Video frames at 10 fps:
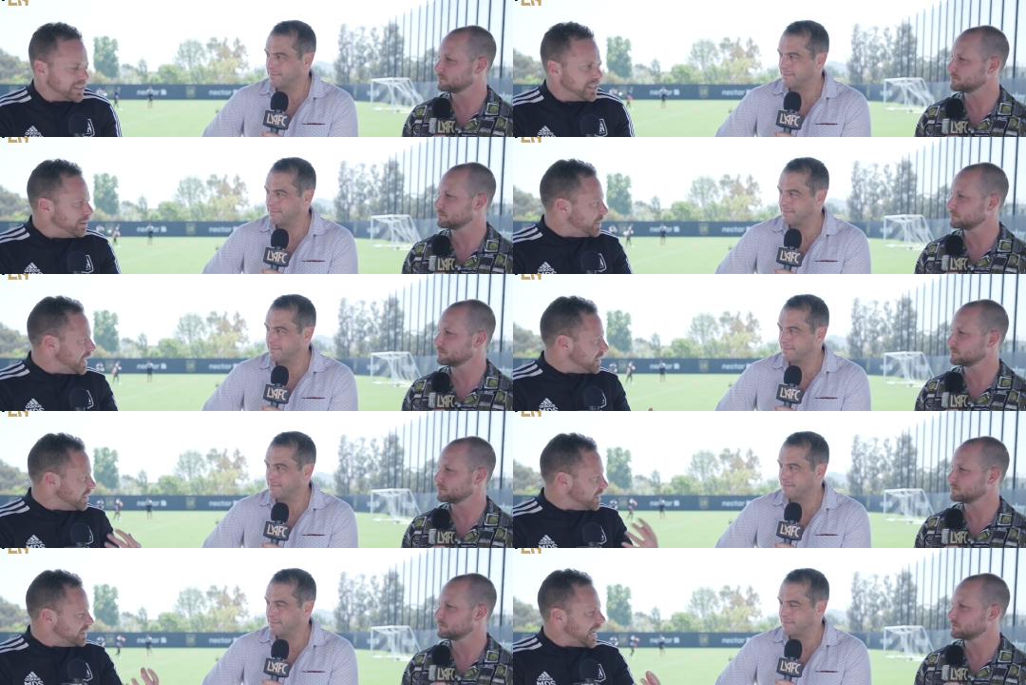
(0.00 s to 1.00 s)
Speaker 1: a team, and I
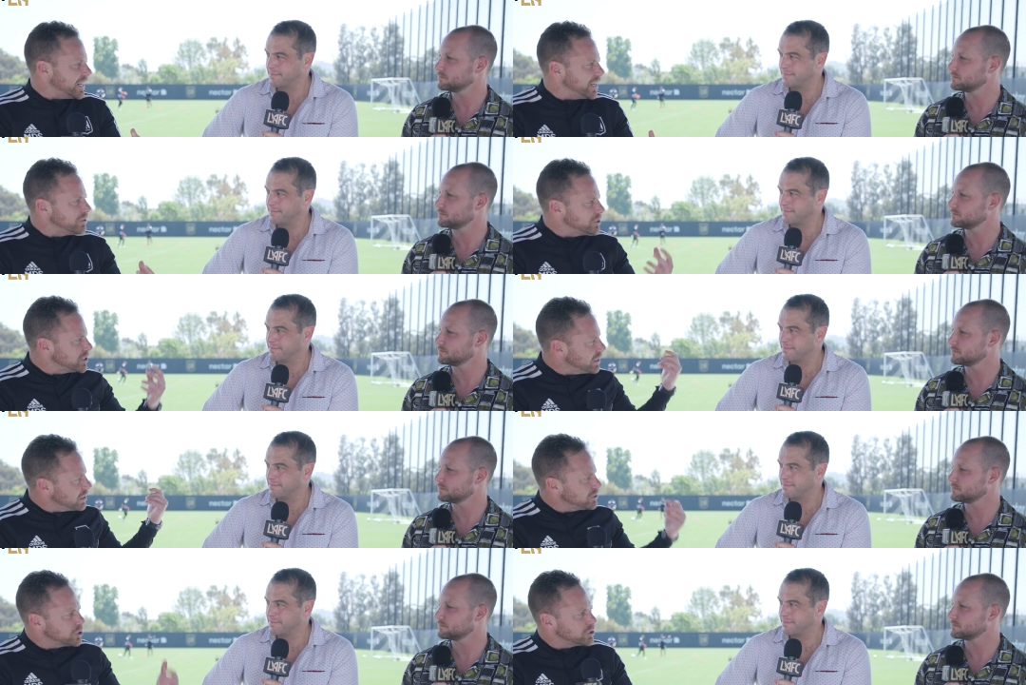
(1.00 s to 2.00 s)
think that energy
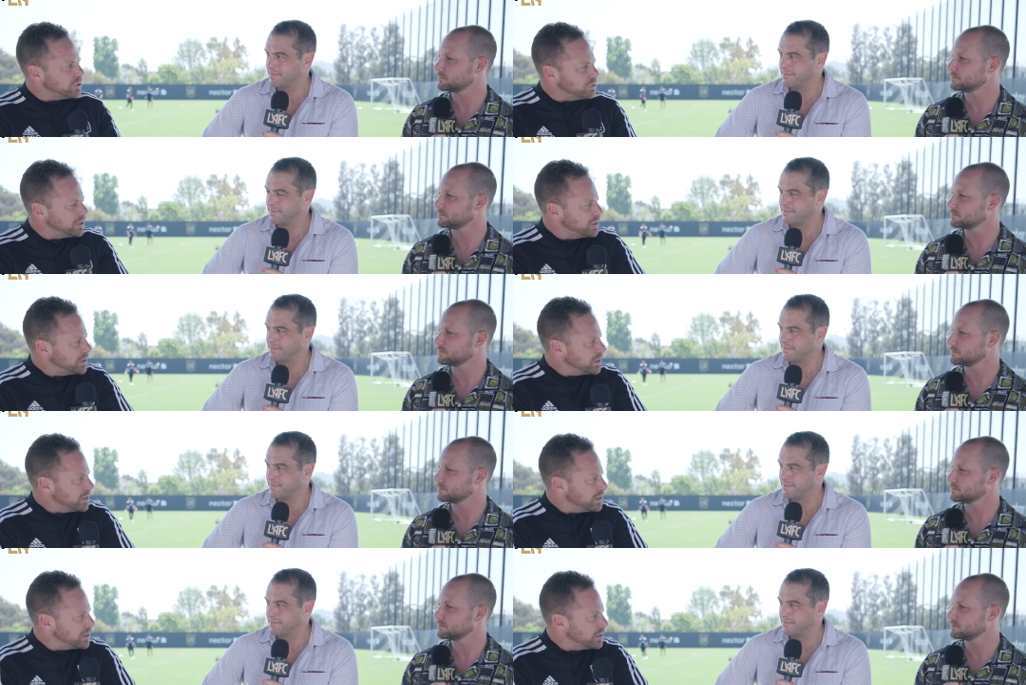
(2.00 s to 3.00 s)
could show
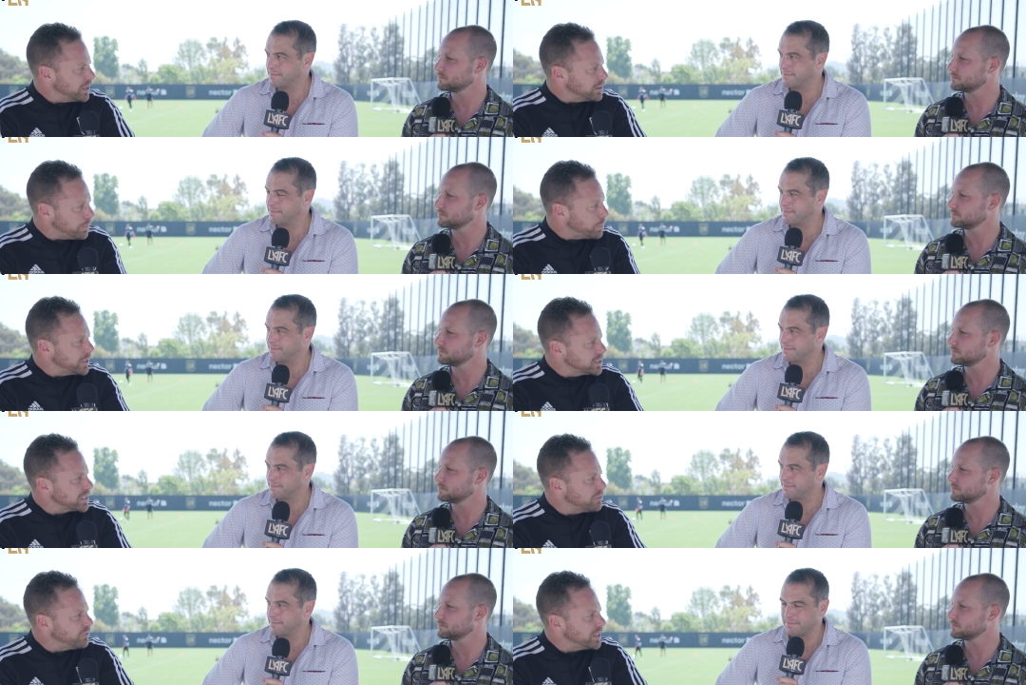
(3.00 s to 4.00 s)
and the players
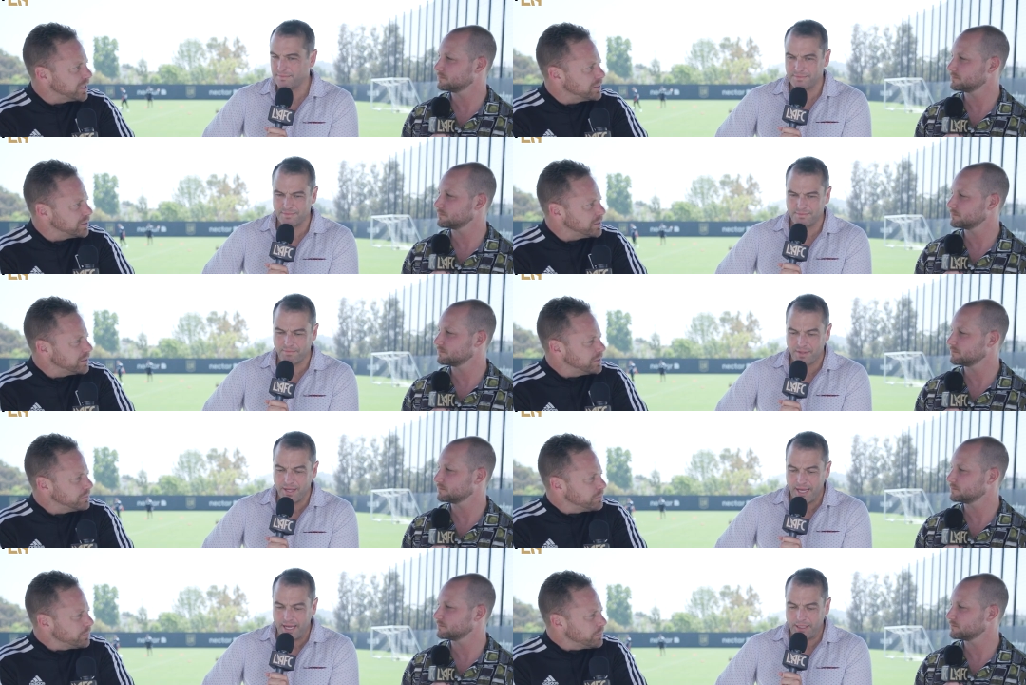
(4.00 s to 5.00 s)
could feel it.
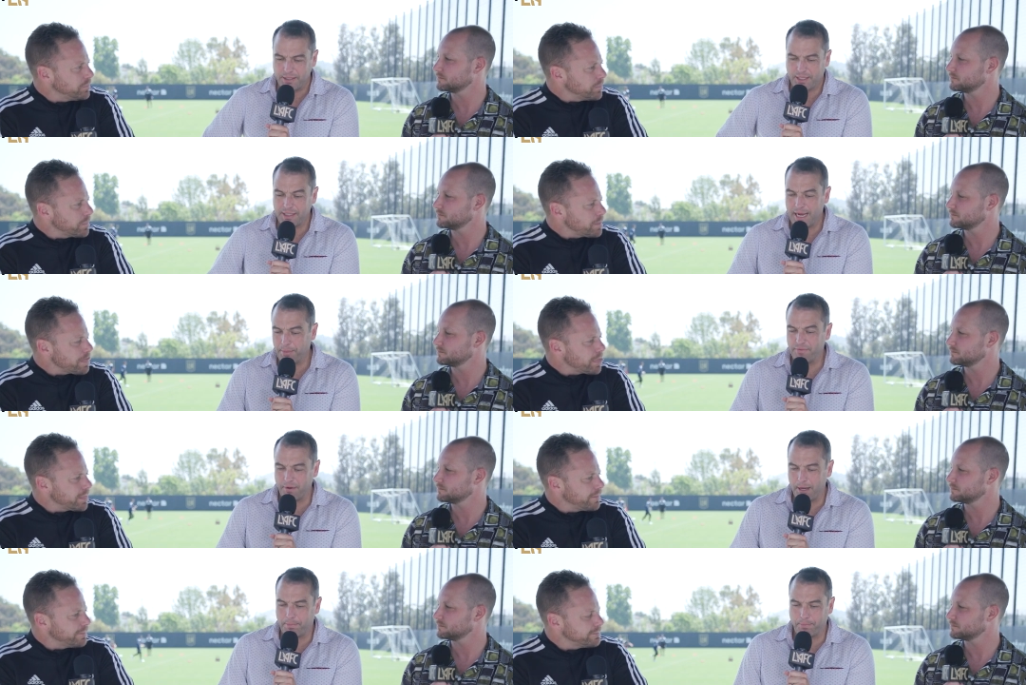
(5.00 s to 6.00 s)
Speaker 2: The collaborative
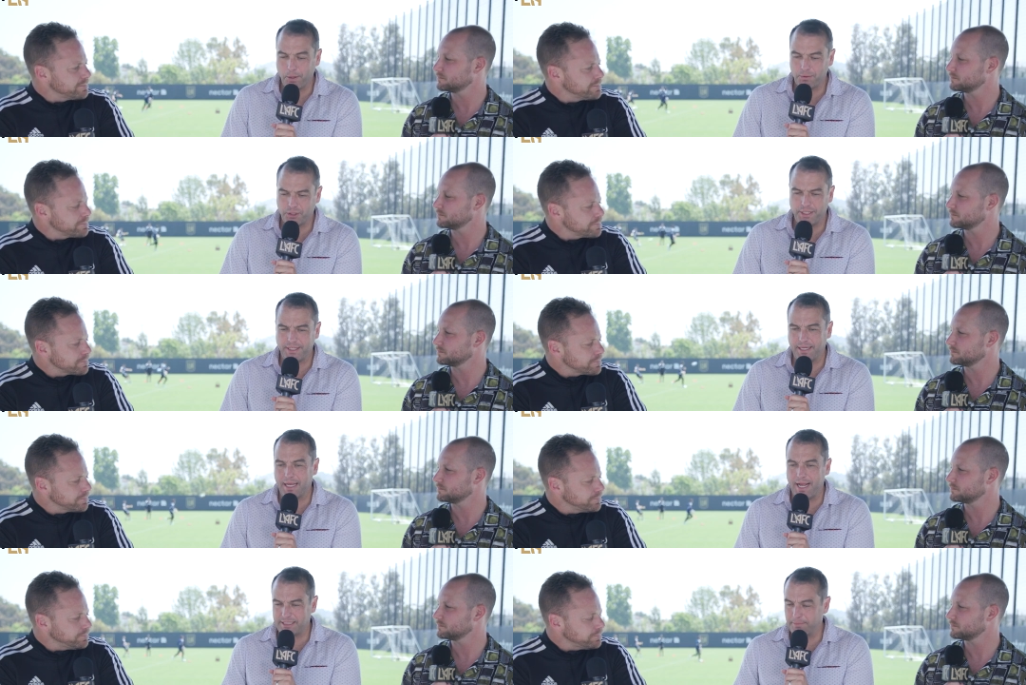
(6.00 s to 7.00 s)
approach, it
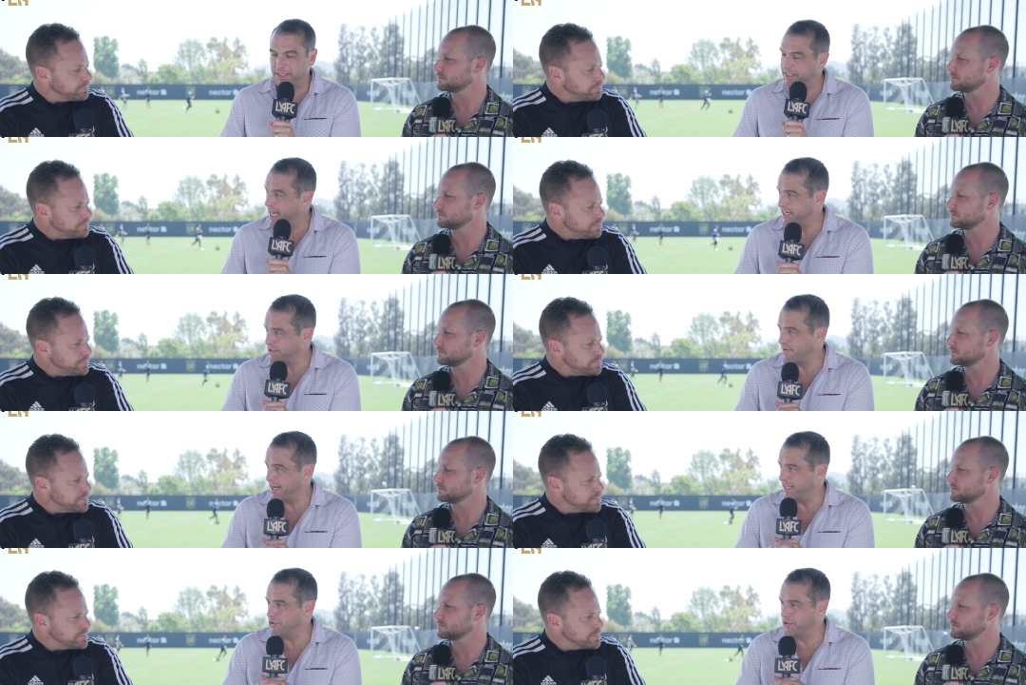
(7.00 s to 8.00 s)
has to be
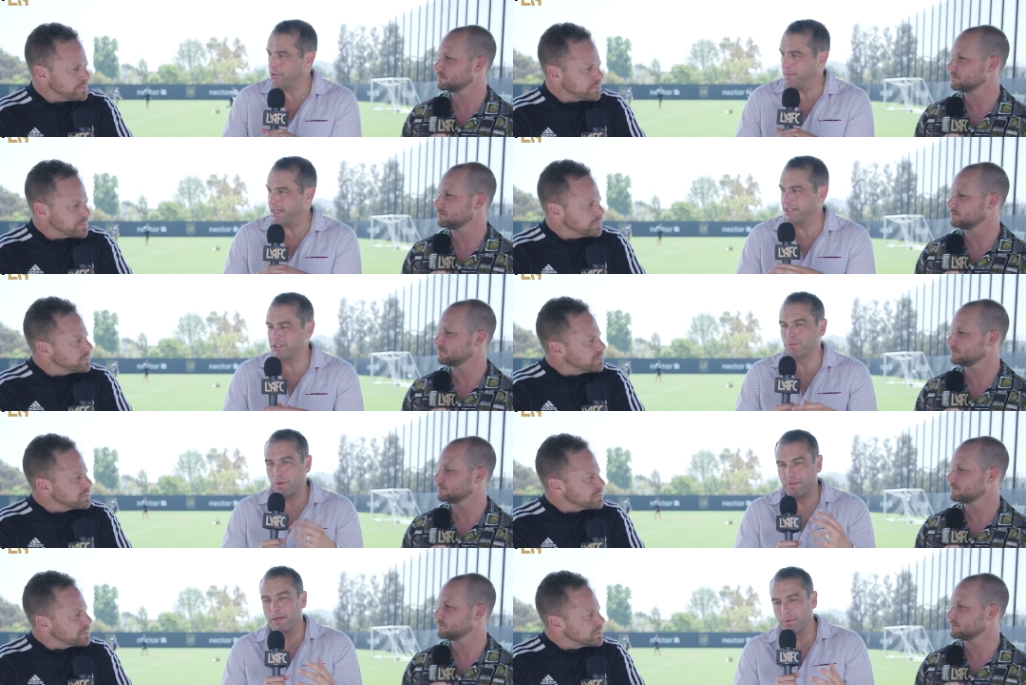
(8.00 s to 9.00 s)
satisfying too, because it's
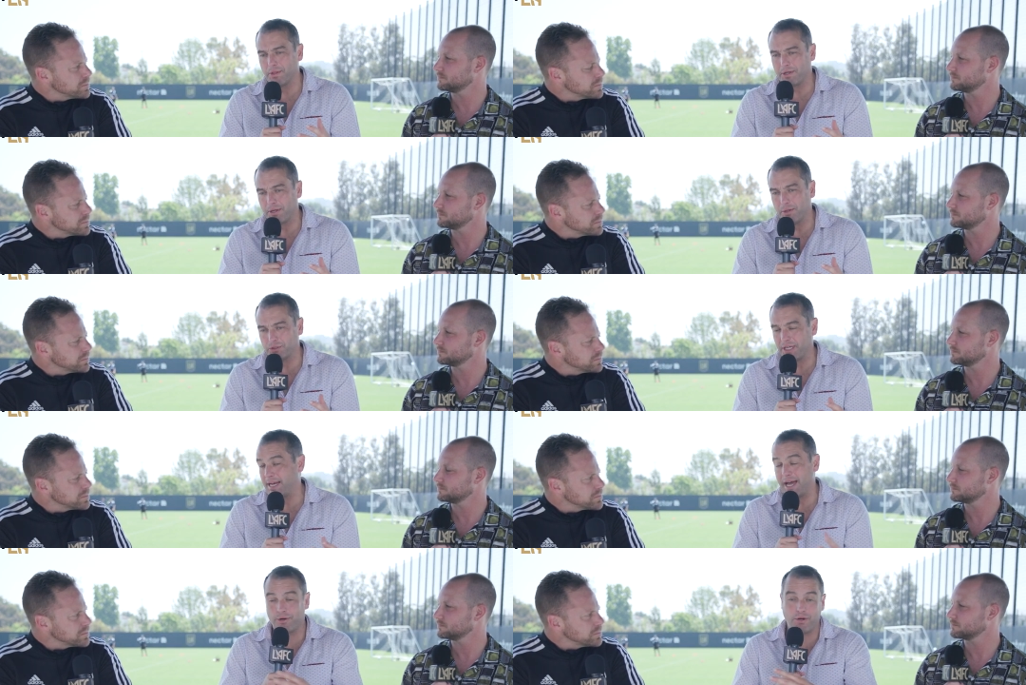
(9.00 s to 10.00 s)
one thing where the coach, and
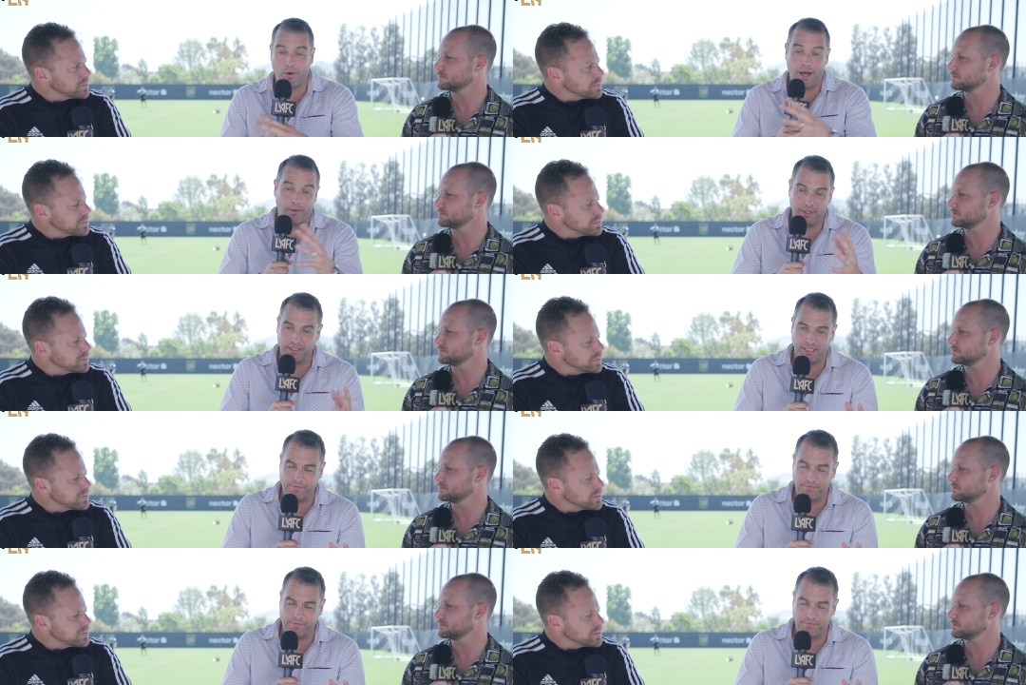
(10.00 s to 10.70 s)
I don't know how it is